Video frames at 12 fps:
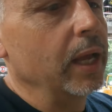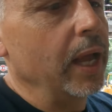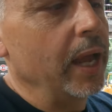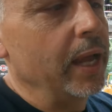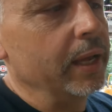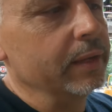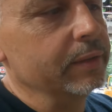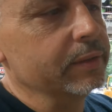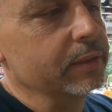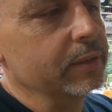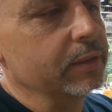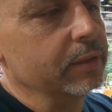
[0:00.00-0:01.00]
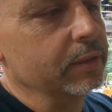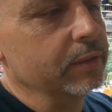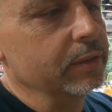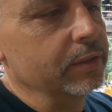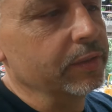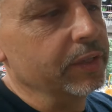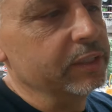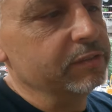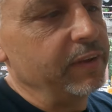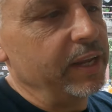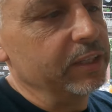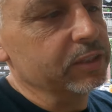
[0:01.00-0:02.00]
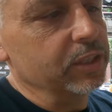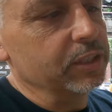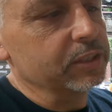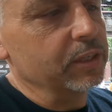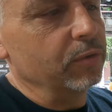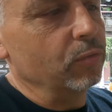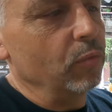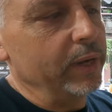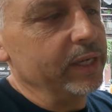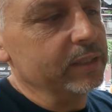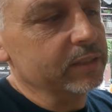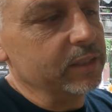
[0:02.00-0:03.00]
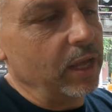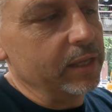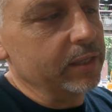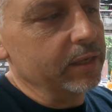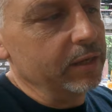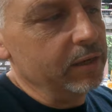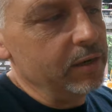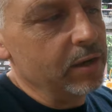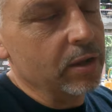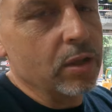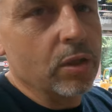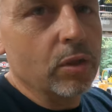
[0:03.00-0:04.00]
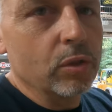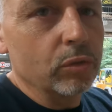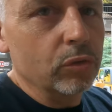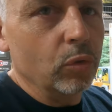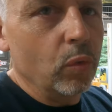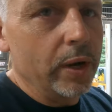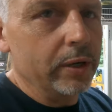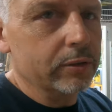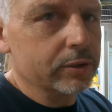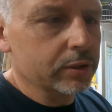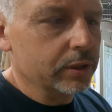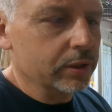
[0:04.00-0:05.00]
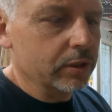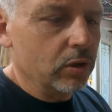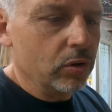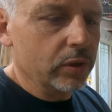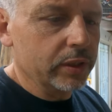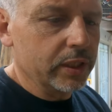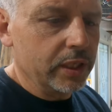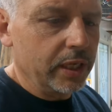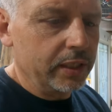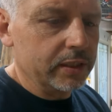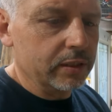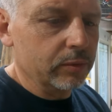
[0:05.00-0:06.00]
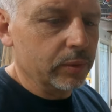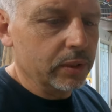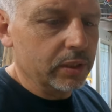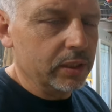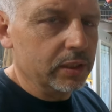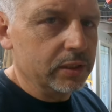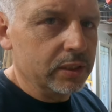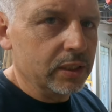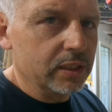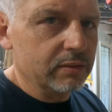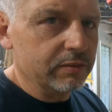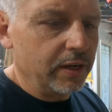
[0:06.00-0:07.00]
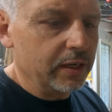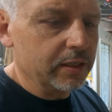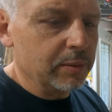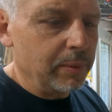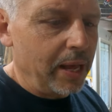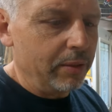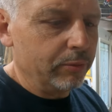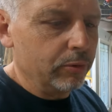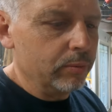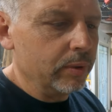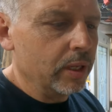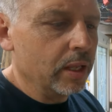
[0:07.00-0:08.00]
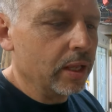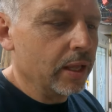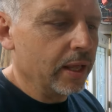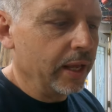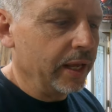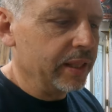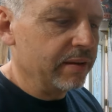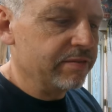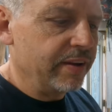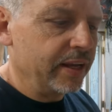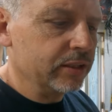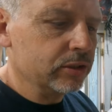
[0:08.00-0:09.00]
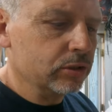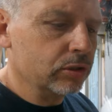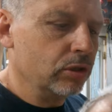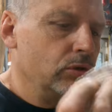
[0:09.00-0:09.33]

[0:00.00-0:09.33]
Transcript: And this fan is going to sit right inside there. The wires are going to go and connect in with the ceiling fan in the bathroom. And that fan is just